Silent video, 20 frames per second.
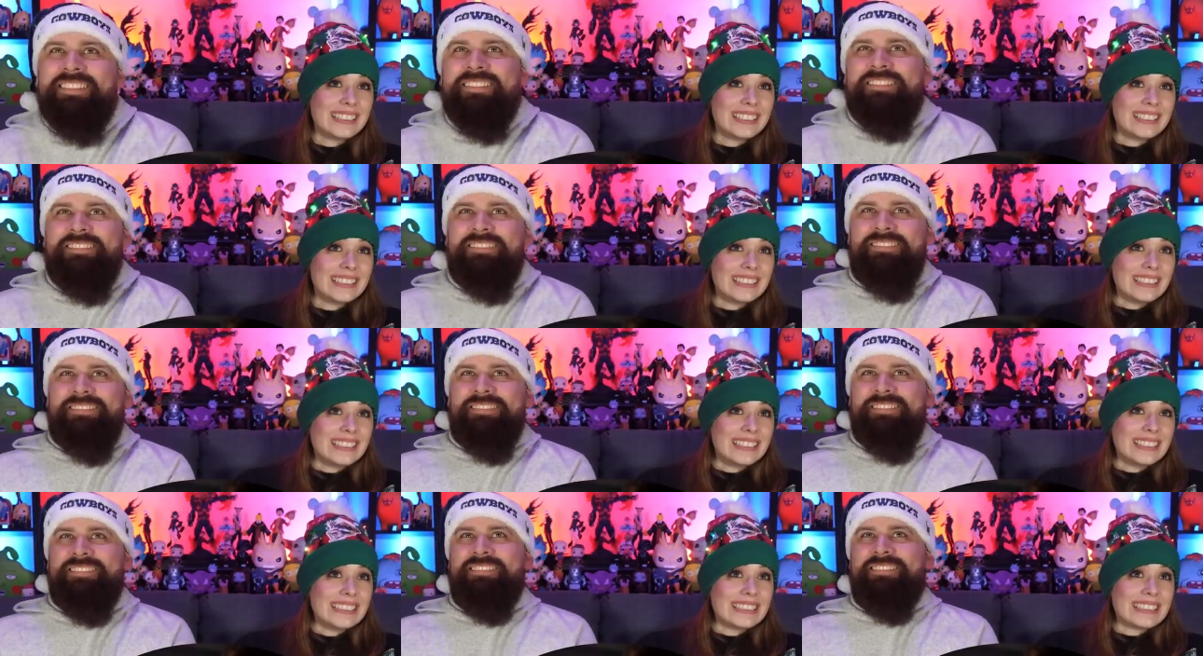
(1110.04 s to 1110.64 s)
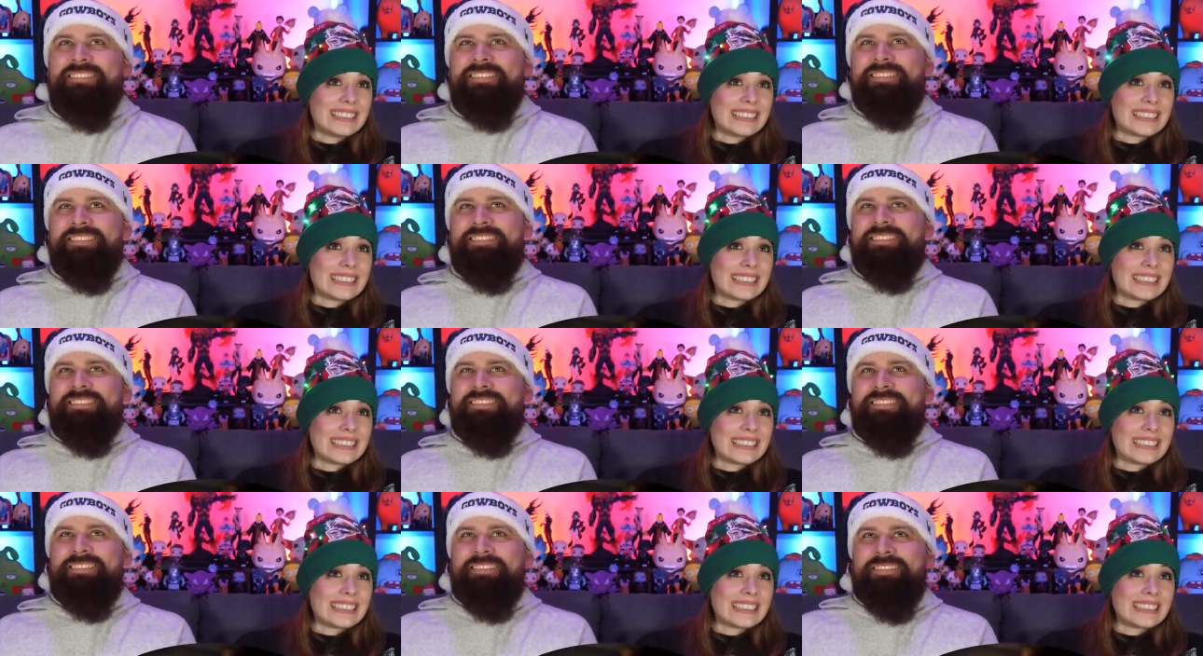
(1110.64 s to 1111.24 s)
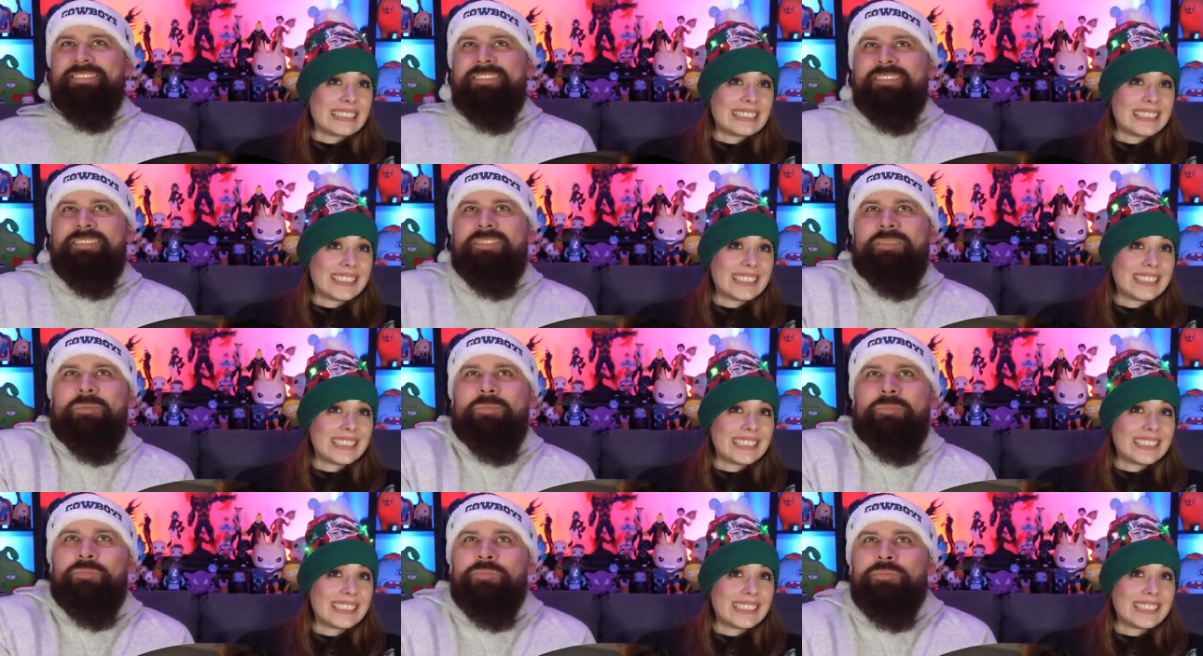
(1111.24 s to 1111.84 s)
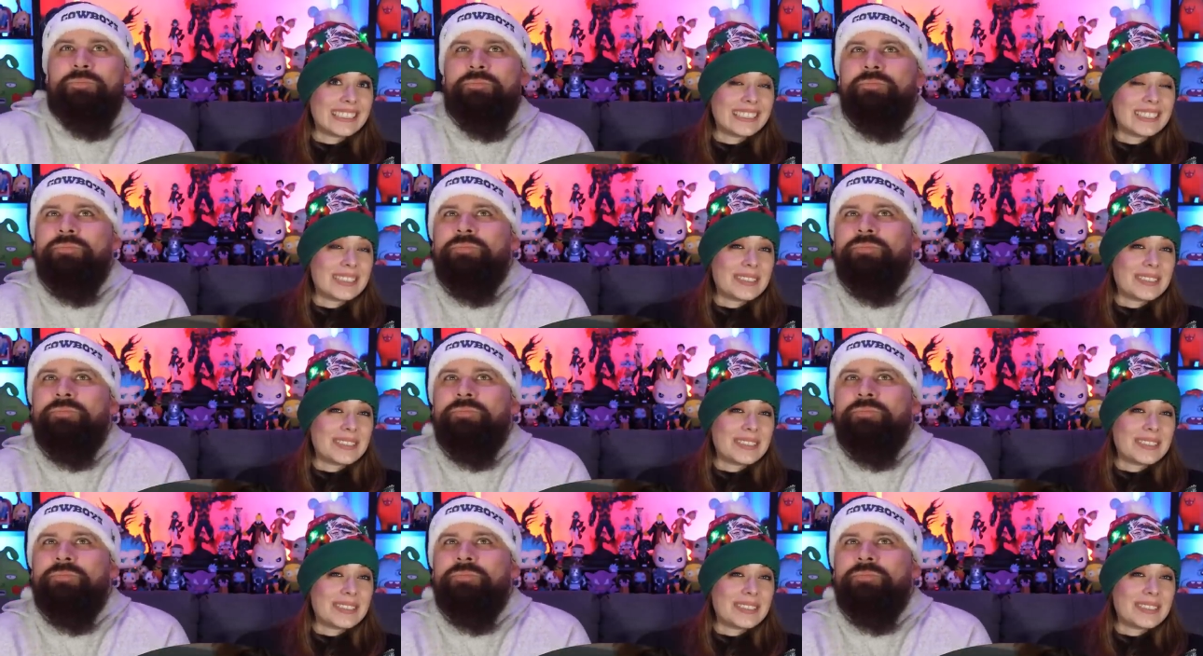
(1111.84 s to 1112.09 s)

Nothing is said.